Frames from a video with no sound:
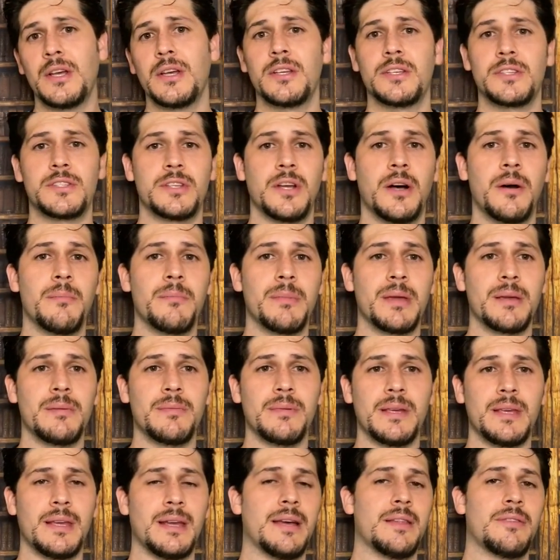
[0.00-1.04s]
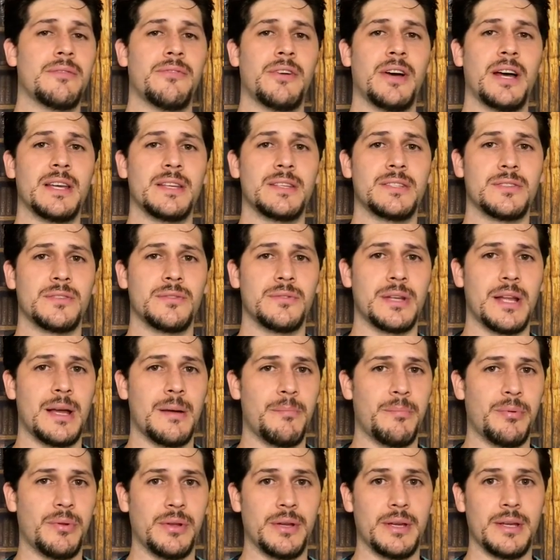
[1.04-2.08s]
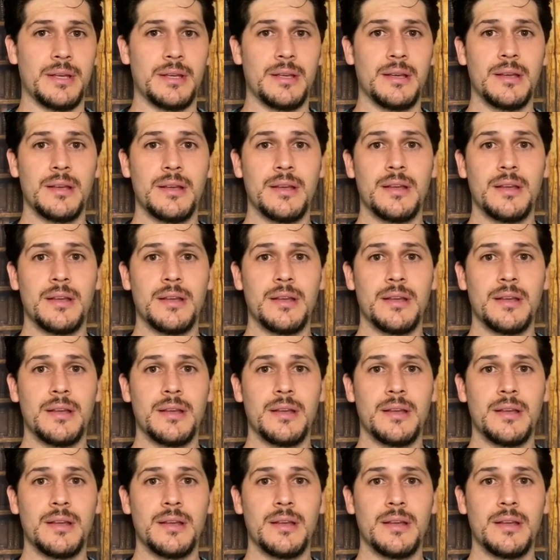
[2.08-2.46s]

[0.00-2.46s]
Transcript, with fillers: Some may be advised to not play